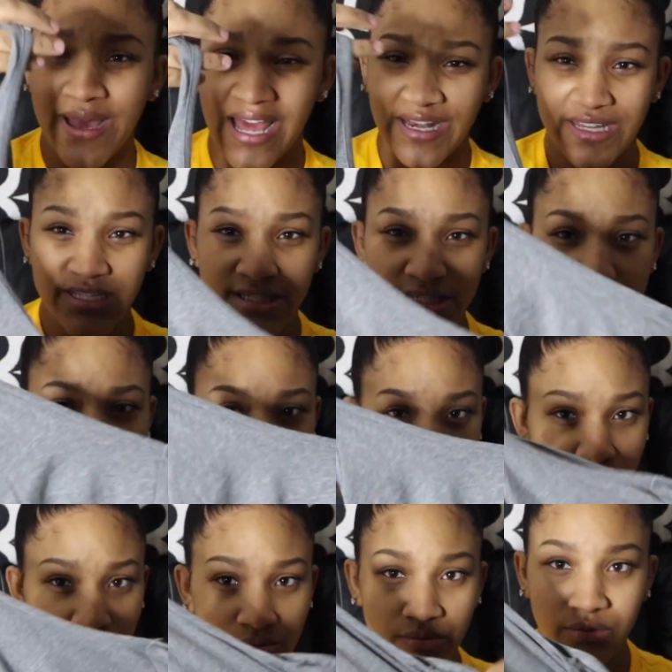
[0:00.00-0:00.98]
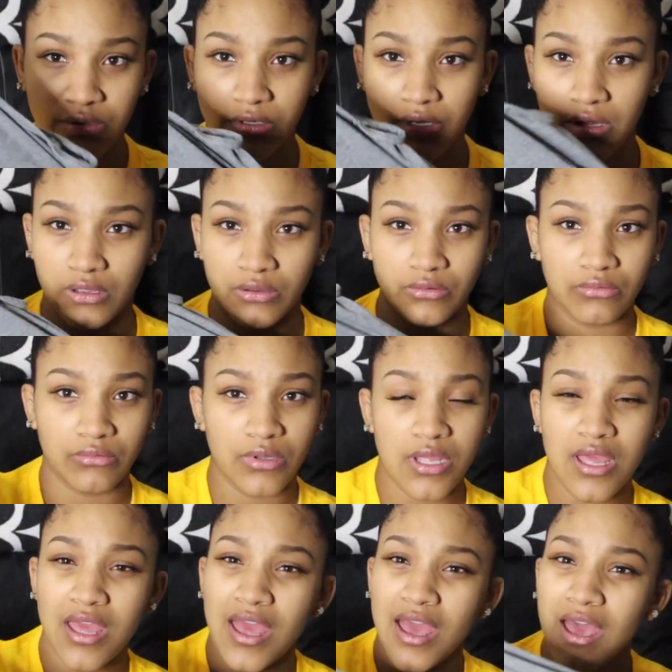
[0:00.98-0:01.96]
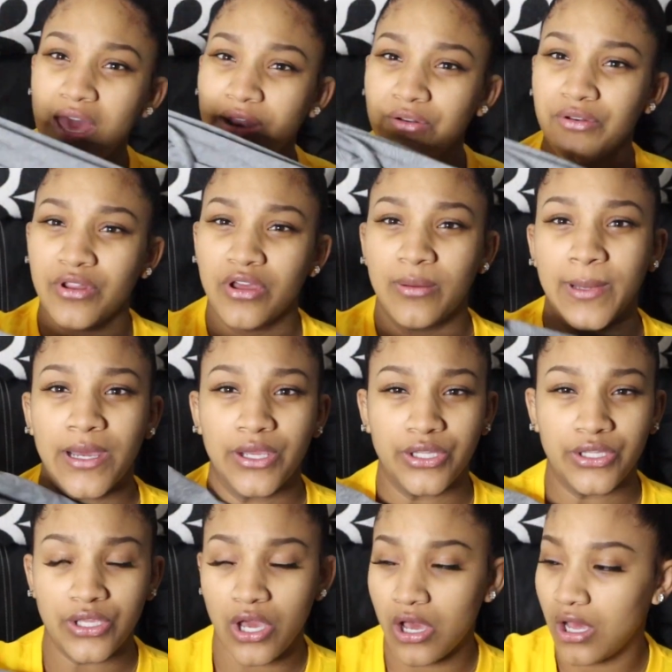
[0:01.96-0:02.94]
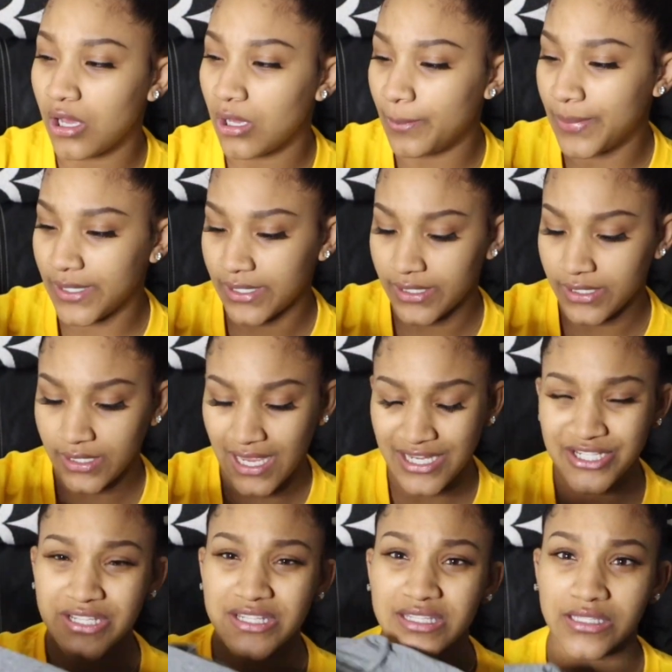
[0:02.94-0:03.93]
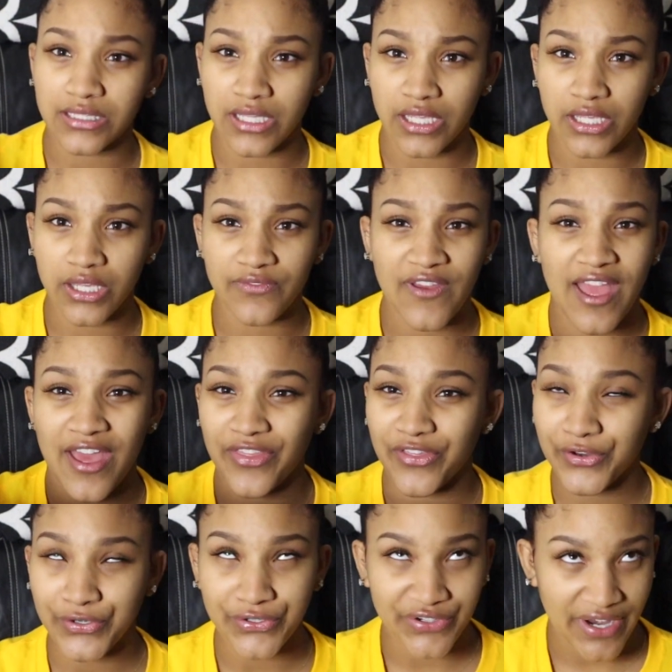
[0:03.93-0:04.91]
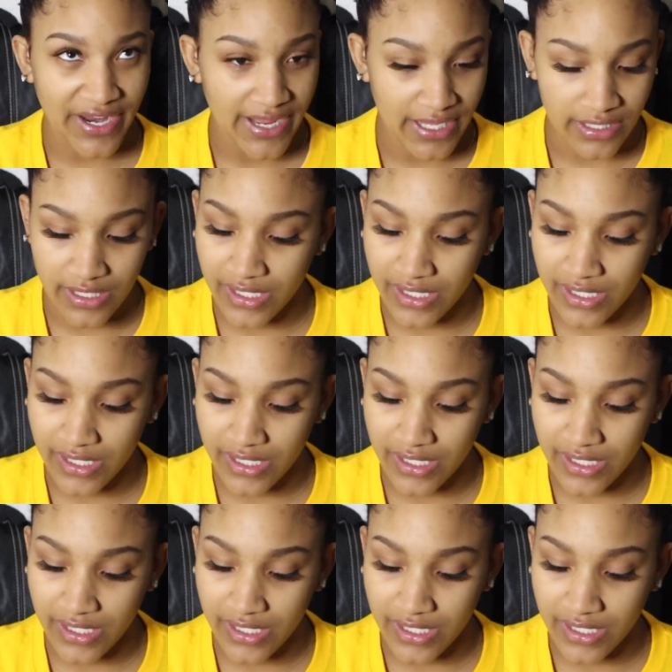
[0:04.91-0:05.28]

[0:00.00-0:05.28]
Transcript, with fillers: Bodysuit, you know. I don't know about y'all, but I just love Heather Gray.